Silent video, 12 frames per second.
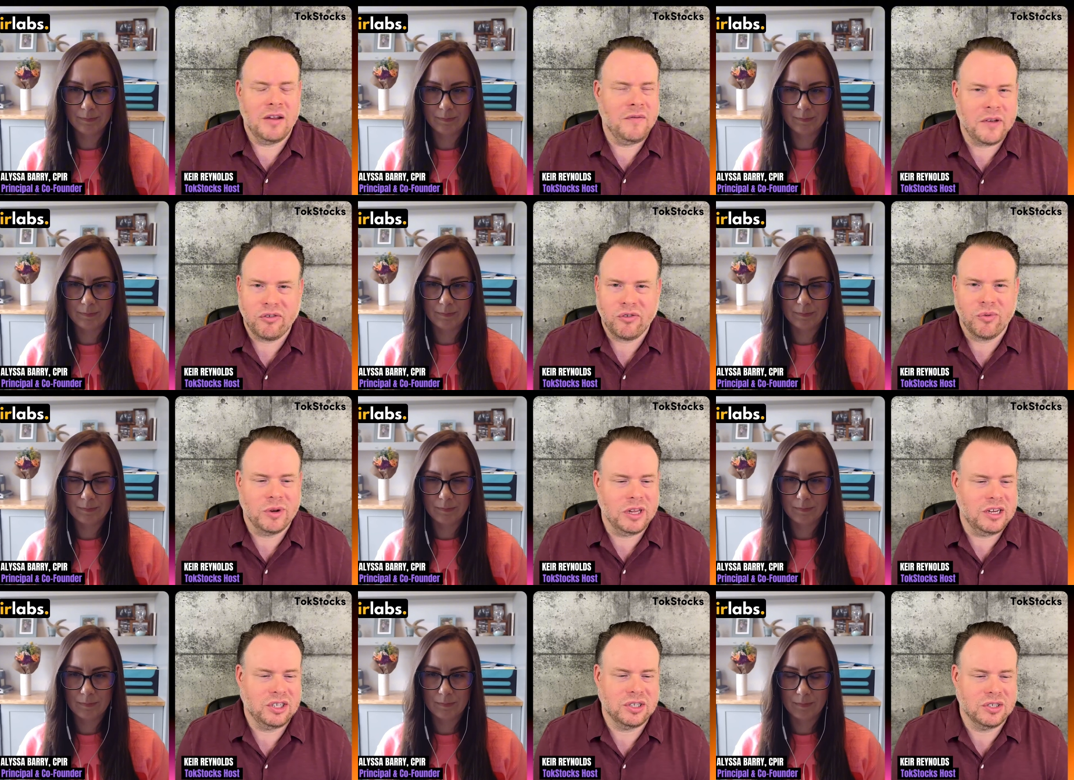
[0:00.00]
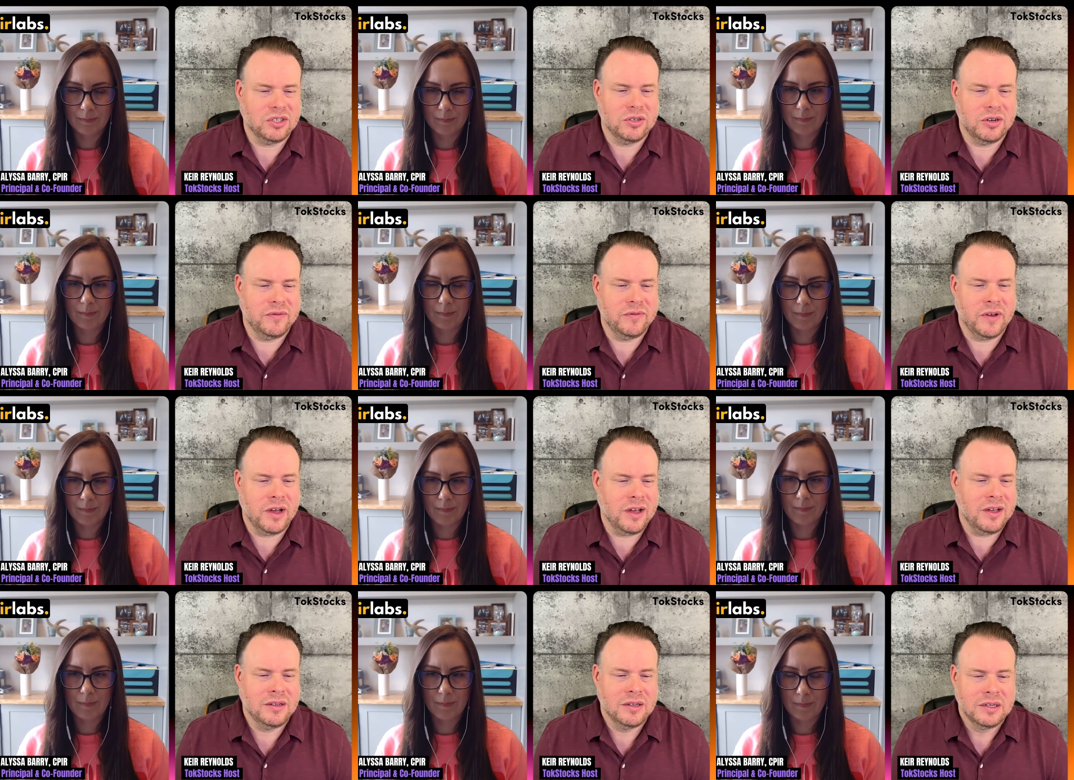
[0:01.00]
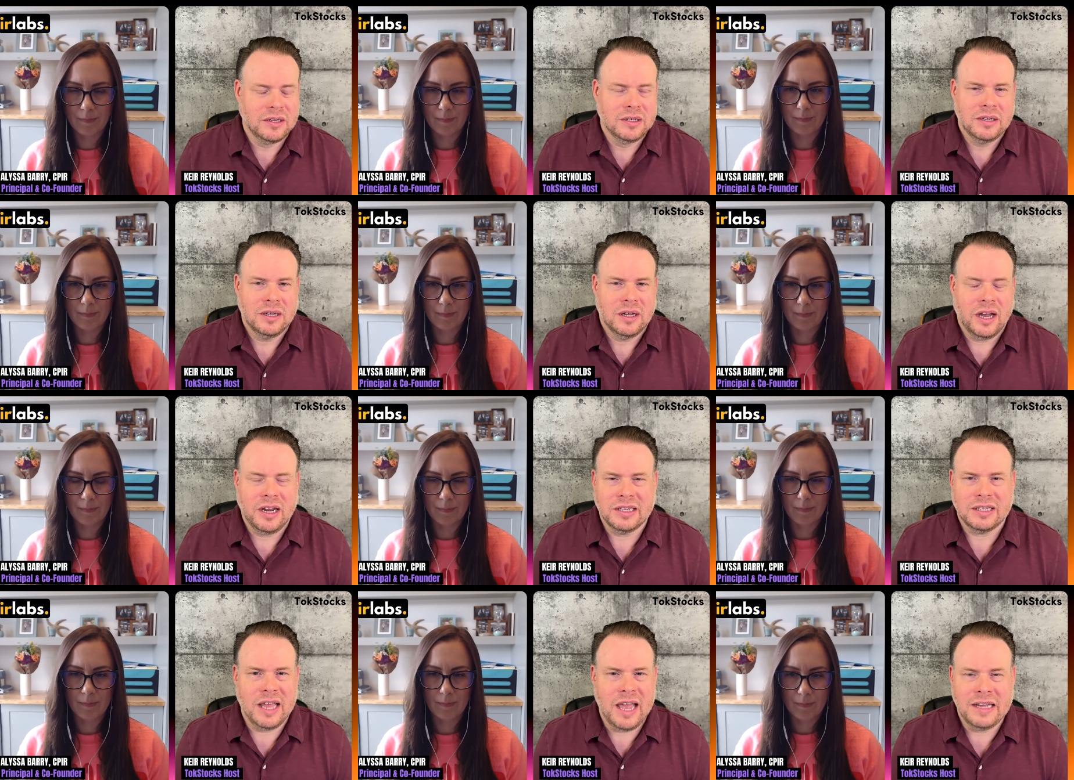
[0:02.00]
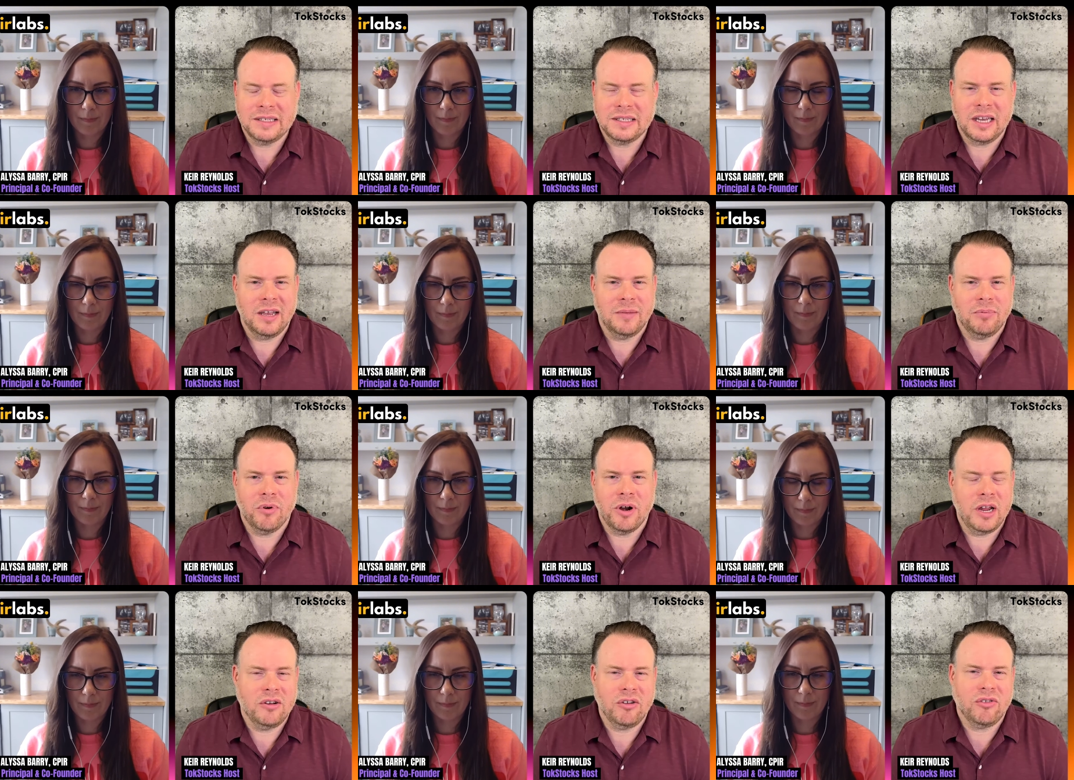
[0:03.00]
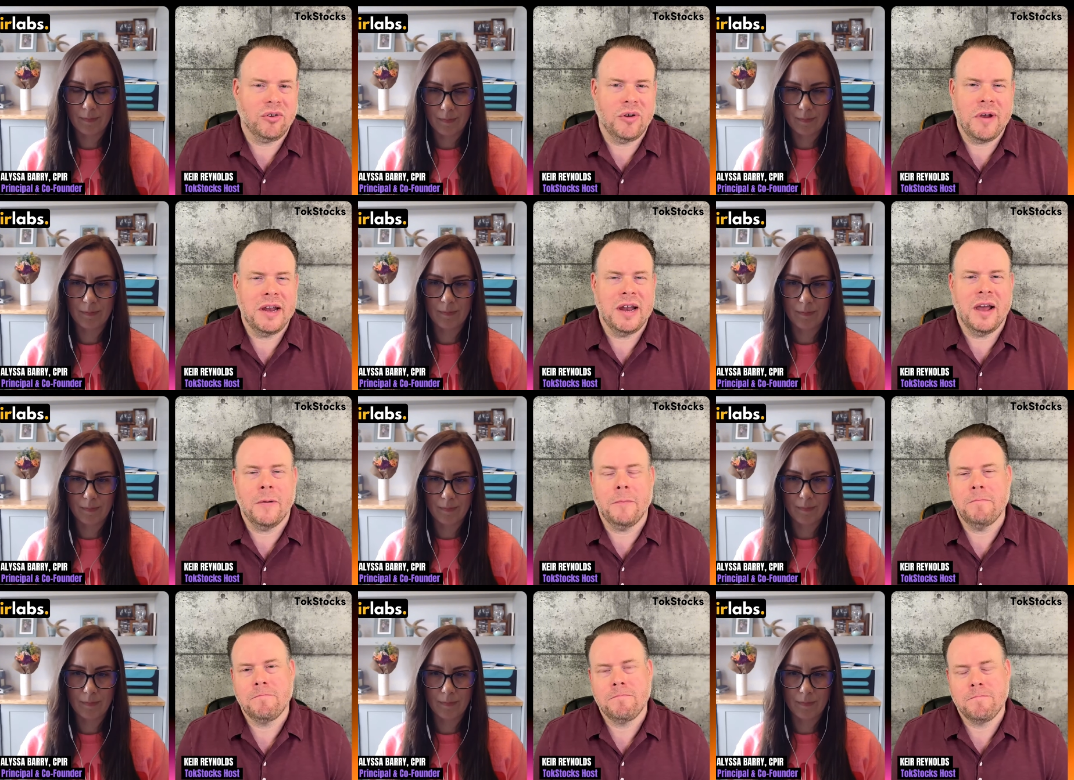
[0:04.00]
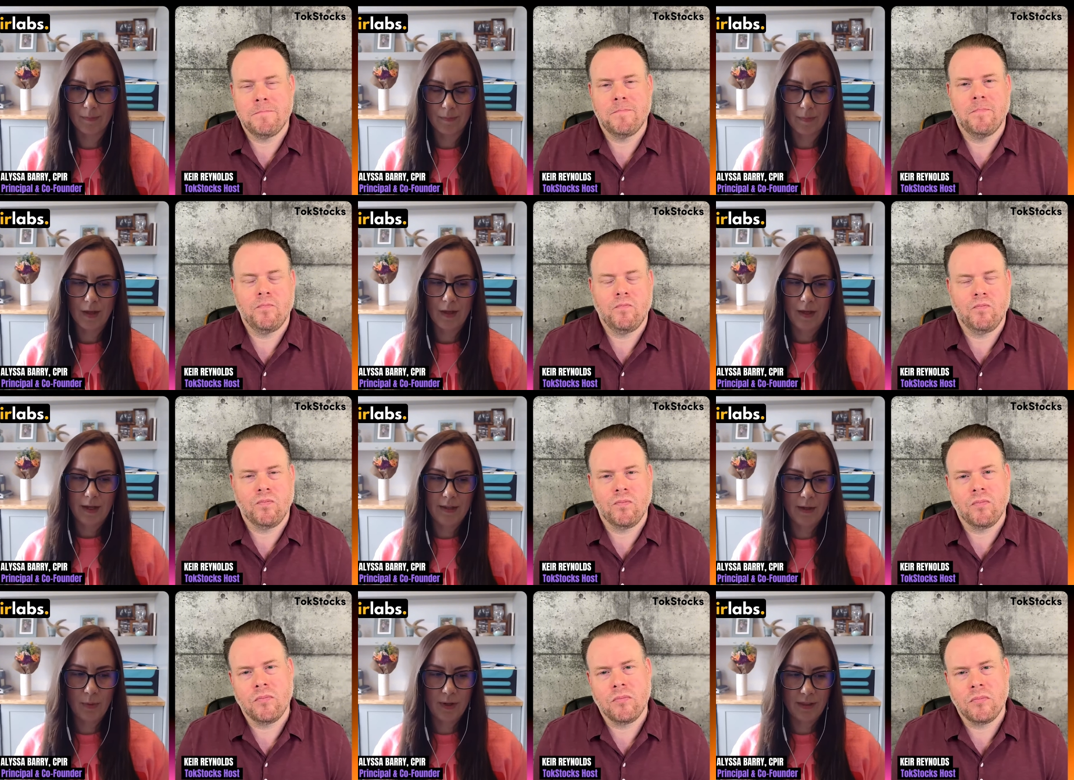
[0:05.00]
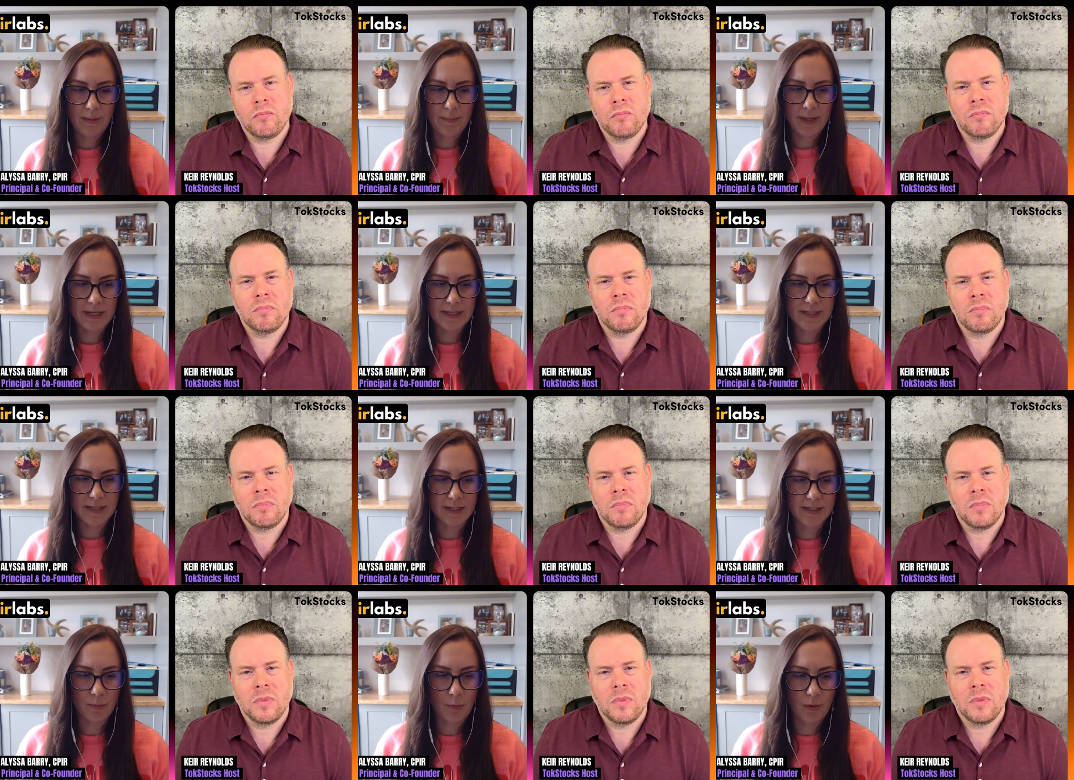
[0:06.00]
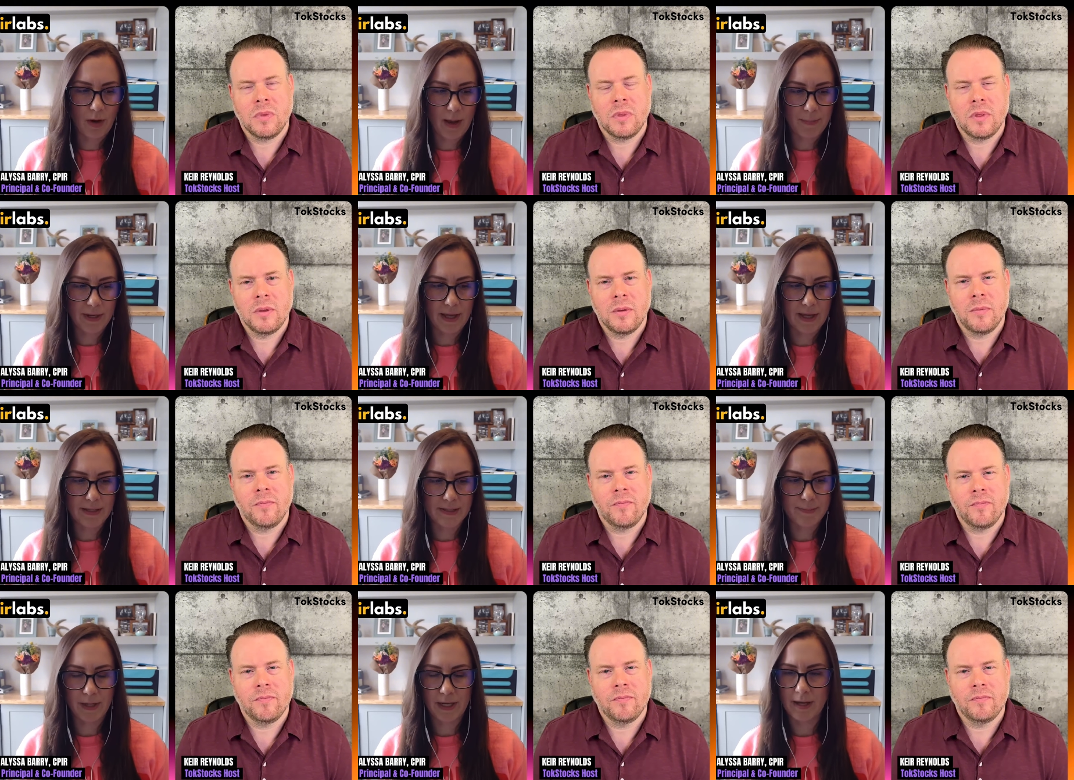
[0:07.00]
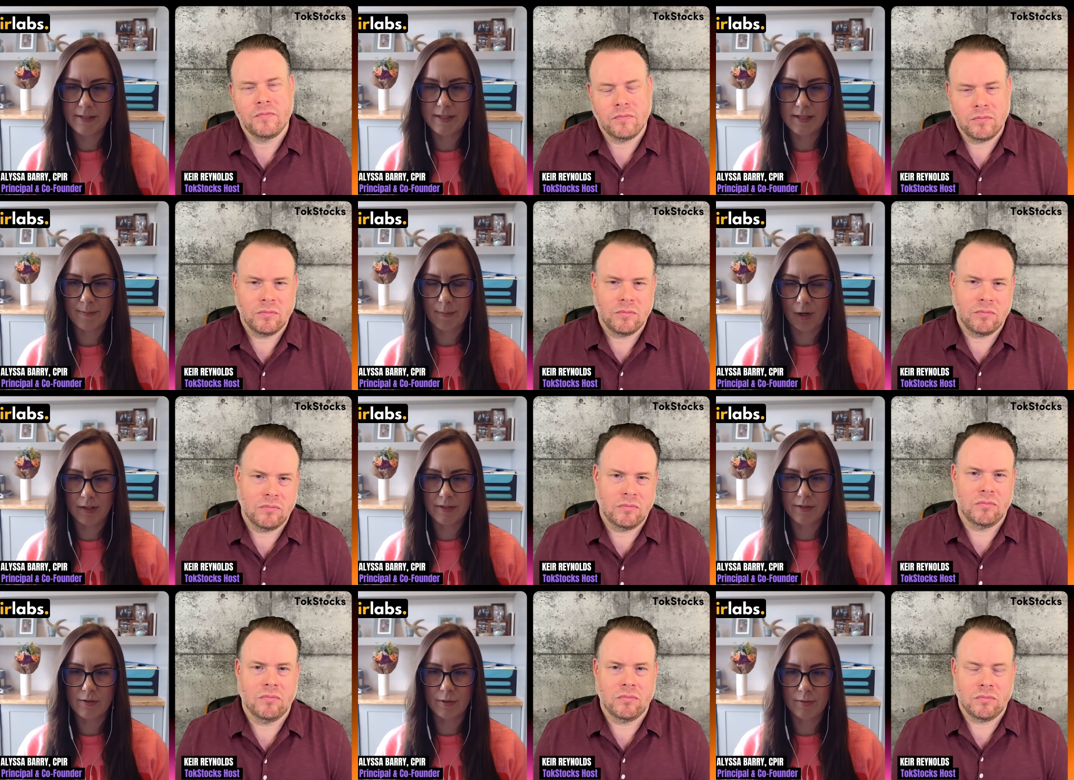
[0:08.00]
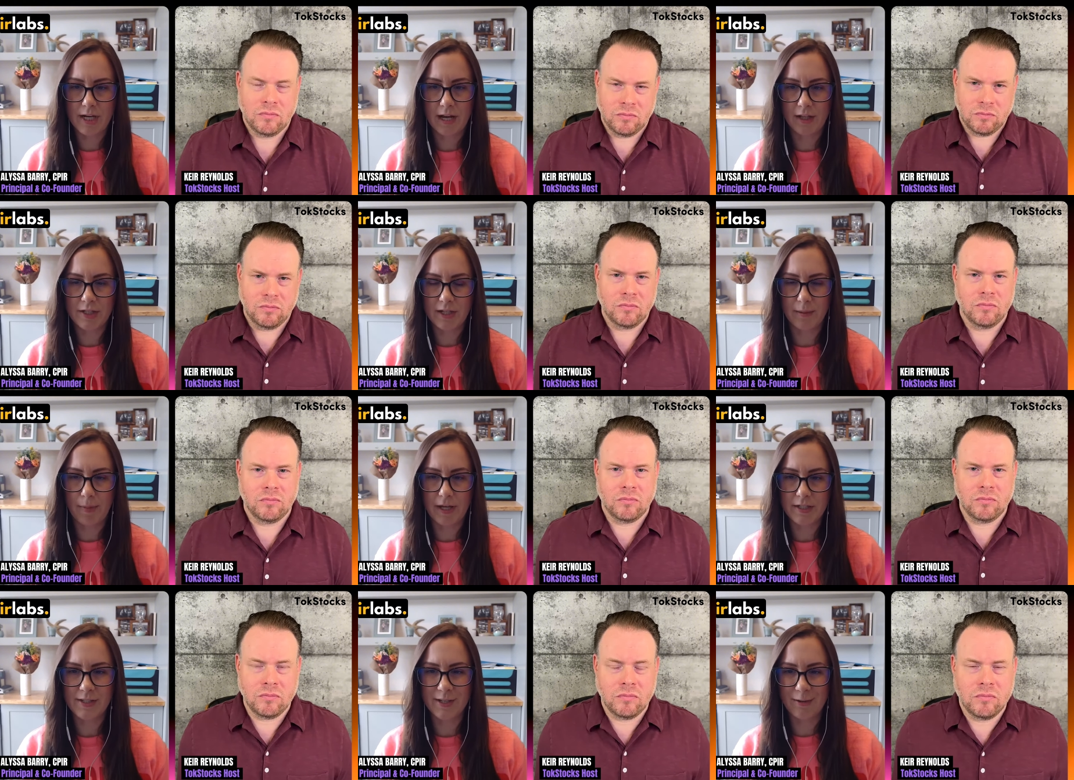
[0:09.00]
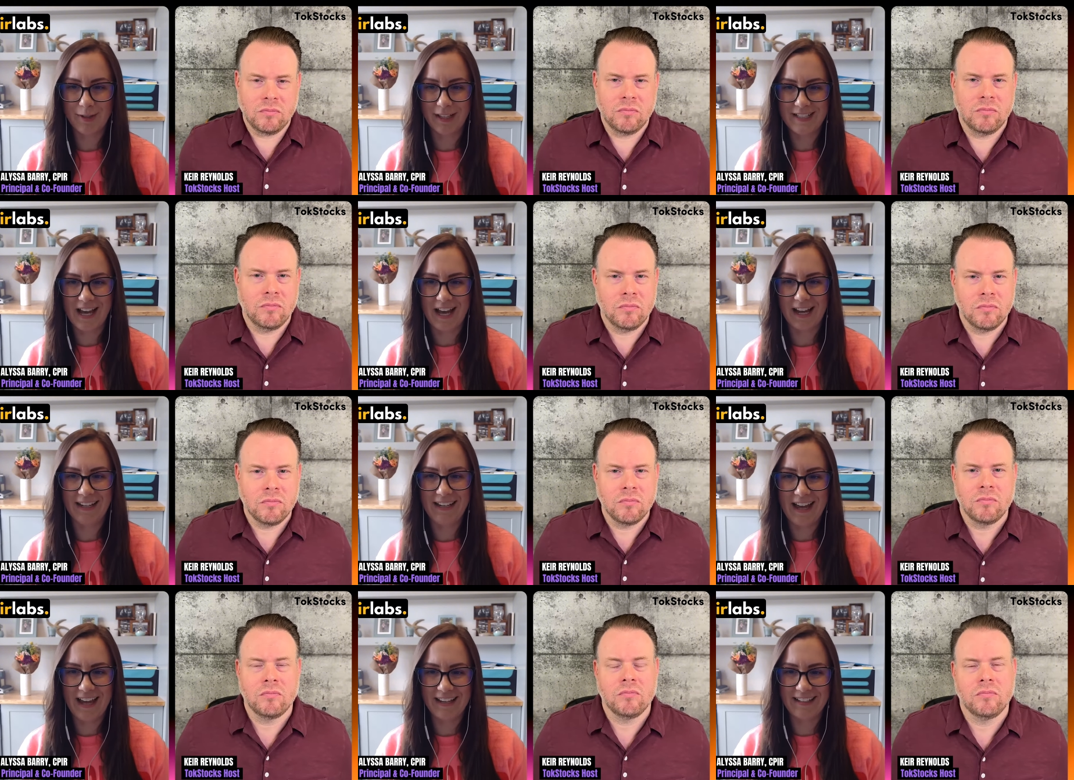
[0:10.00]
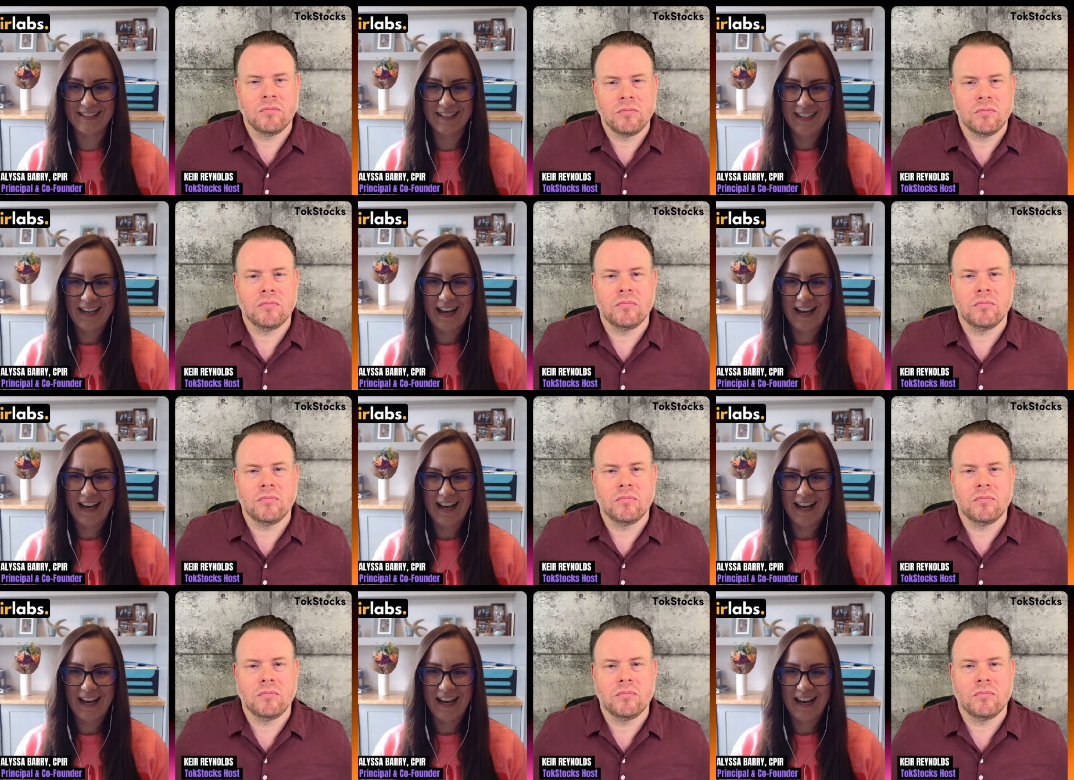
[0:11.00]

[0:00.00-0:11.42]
Speaker 1: investor relations sort of, uh, I guess, landscape or industry right now? I
Speaker 2: think one of the biggest things that we're up against because these markets are so challenging, budgets are really tight, and